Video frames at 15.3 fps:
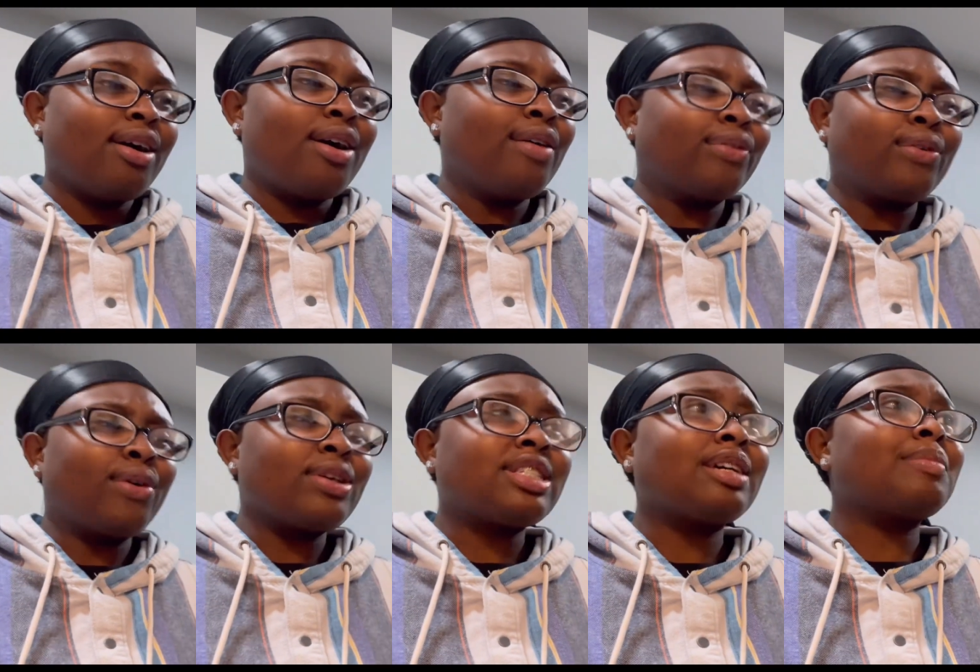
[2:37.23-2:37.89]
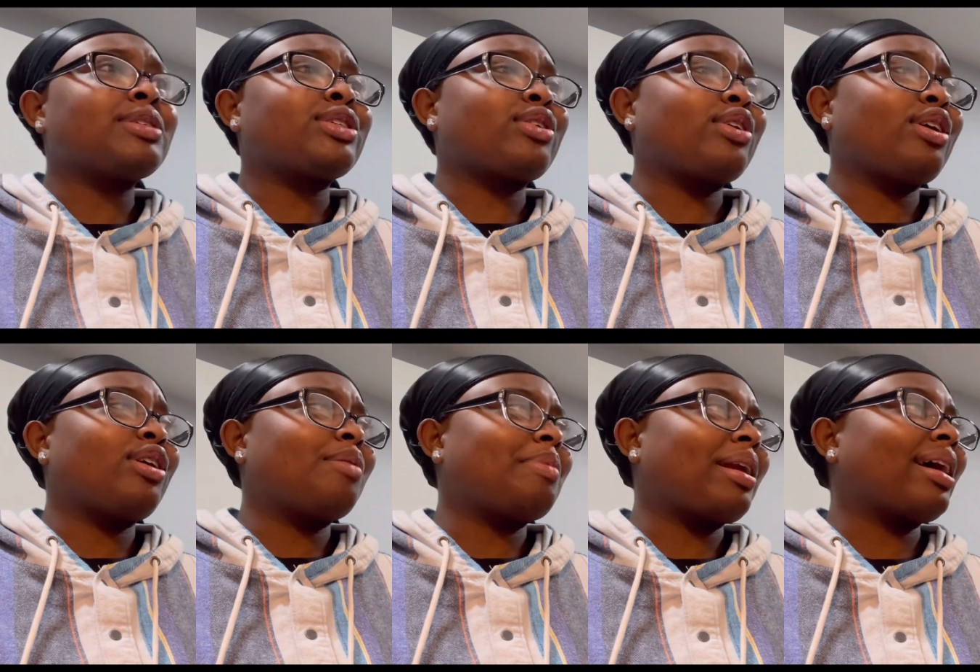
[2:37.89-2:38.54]
Of course I'm gonna show
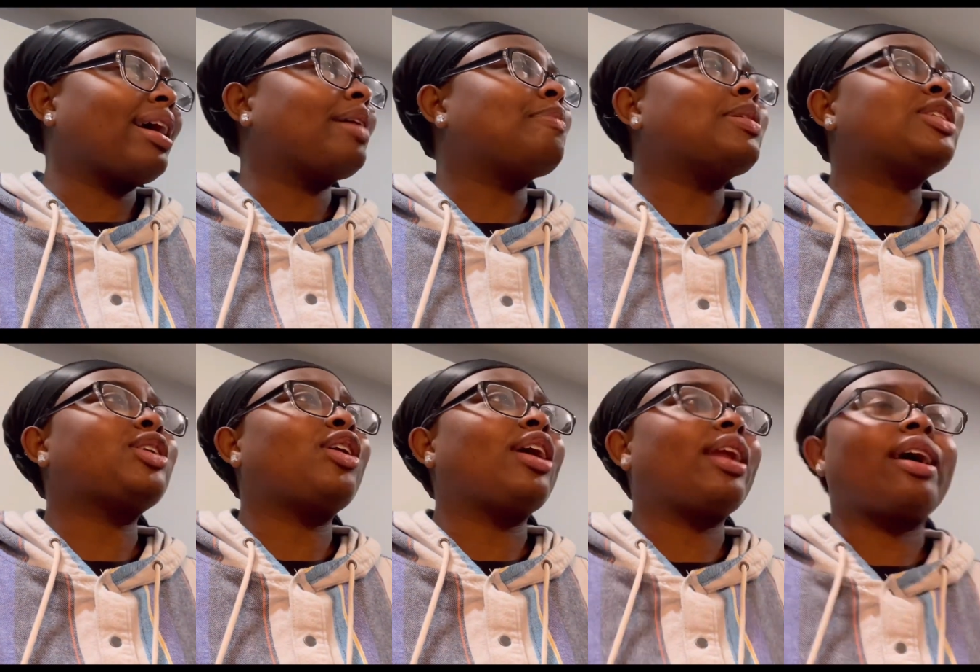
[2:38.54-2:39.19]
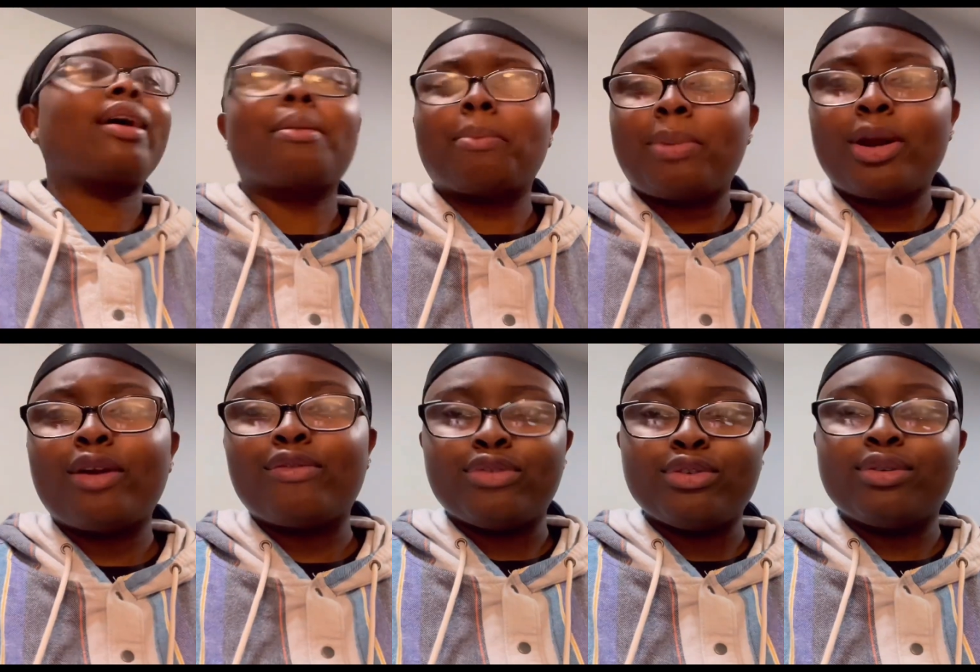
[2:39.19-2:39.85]
y'all, but I gotta put y'all at a
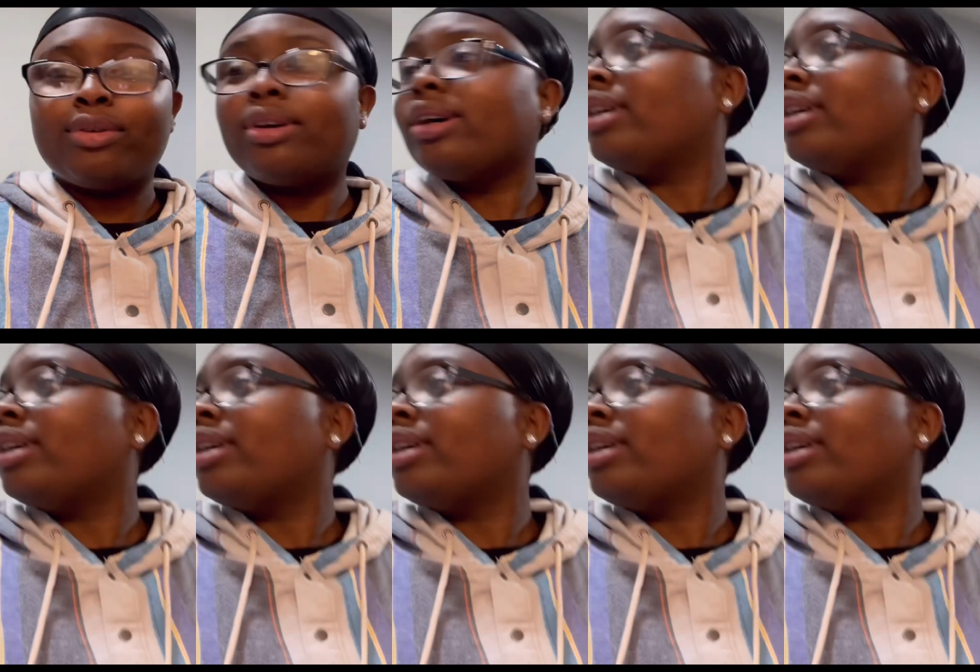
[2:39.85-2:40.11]
better view.